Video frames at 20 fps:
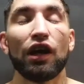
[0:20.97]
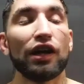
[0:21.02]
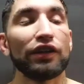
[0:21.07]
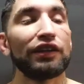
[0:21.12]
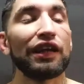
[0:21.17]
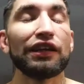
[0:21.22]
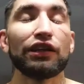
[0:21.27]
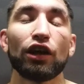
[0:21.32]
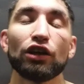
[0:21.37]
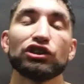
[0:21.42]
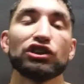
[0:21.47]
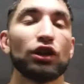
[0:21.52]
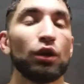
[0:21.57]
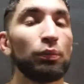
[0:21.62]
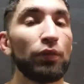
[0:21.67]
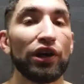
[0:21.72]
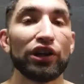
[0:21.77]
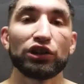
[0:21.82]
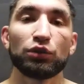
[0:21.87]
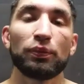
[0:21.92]
Uh, thank y'all
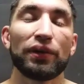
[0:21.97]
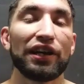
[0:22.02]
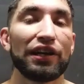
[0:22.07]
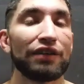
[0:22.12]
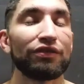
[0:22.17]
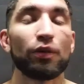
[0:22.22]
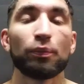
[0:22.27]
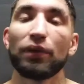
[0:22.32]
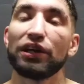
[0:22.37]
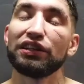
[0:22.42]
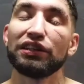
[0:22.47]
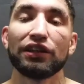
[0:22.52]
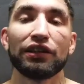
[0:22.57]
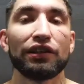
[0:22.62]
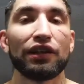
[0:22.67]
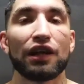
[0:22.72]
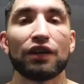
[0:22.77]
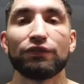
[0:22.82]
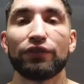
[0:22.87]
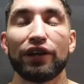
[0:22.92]
so much, man. Everybody
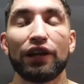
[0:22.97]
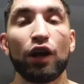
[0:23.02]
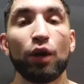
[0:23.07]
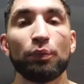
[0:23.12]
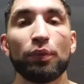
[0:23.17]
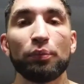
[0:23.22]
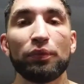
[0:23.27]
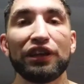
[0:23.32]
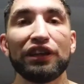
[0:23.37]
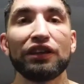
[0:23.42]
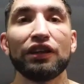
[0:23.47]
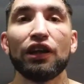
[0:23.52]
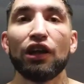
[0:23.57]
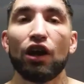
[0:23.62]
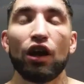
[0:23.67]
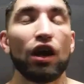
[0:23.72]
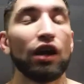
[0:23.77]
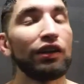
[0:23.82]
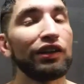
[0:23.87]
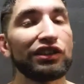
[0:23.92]
in there for helping me.
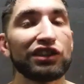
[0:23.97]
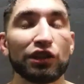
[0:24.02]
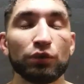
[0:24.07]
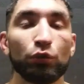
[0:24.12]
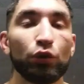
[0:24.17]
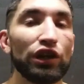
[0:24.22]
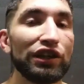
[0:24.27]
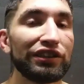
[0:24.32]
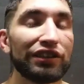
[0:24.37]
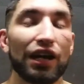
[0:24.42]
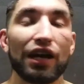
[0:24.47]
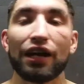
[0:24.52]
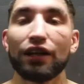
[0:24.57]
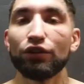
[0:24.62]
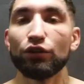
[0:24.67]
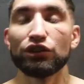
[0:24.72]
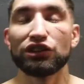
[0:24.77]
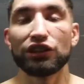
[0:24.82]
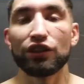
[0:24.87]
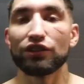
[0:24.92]
Arlington Muay Thai,
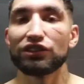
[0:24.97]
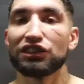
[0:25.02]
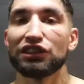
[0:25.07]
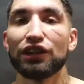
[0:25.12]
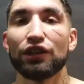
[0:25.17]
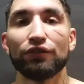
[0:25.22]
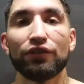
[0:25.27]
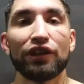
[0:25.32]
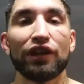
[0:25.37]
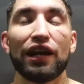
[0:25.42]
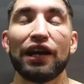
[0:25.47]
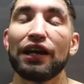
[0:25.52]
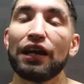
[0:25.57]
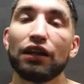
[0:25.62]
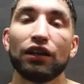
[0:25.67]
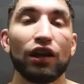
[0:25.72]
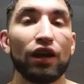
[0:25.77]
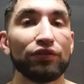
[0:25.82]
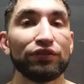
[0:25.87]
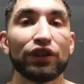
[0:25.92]
Lucio Silva. Hey,
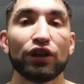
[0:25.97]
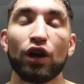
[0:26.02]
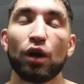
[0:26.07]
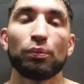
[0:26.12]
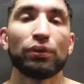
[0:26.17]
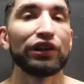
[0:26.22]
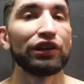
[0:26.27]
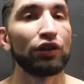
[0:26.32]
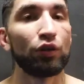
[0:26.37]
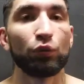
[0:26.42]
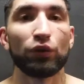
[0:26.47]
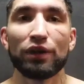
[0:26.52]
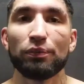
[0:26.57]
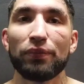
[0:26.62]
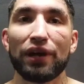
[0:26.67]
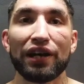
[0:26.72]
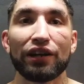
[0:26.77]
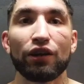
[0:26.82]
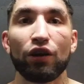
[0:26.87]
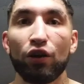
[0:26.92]
I love y'all. I'm bringing the
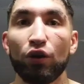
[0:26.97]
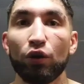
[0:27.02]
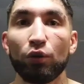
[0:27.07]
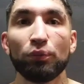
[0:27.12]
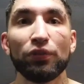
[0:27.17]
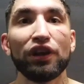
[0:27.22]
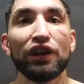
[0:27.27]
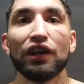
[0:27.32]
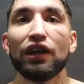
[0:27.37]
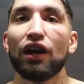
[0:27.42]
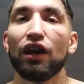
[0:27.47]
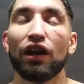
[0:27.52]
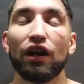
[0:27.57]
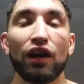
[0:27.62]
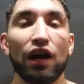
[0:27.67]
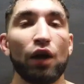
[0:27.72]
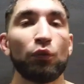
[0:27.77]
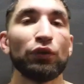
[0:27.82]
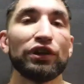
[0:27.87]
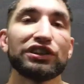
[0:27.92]
win back home.
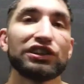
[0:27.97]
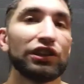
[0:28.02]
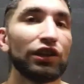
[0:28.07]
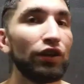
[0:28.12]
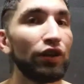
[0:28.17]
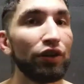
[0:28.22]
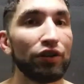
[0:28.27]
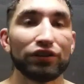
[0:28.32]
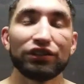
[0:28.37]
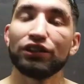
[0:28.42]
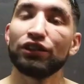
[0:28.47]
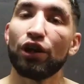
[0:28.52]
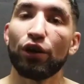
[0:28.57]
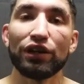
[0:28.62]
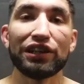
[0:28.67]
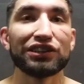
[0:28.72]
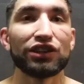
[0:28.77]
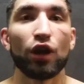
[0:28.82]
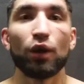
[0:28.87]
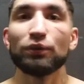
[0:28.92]
Uh, I went to you
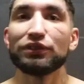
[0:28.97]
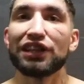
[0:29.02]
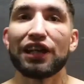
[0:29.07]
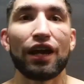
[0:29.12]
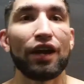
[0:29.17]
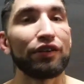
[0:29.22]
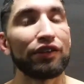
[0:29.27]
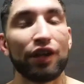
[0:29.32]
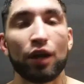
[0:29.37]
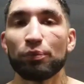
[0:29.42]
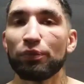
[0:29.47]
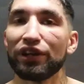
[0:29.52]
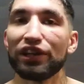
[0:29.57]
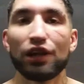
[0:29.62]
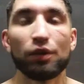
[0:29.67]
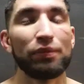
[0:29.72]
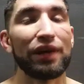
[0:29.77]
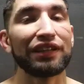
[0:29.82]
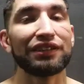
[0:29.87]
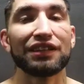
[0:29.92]
know his hometown and I'm
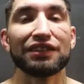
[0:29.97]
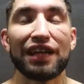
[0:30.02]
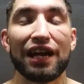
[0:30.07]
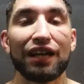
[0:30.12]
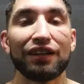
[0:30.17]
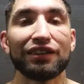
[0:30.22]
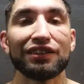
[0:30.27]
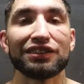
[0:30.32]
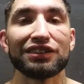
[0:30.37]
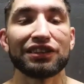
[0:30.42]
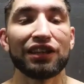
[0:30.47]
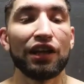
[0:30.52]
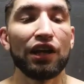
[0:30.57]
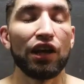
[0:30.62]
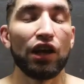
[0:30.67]
bringing it back to Dallas.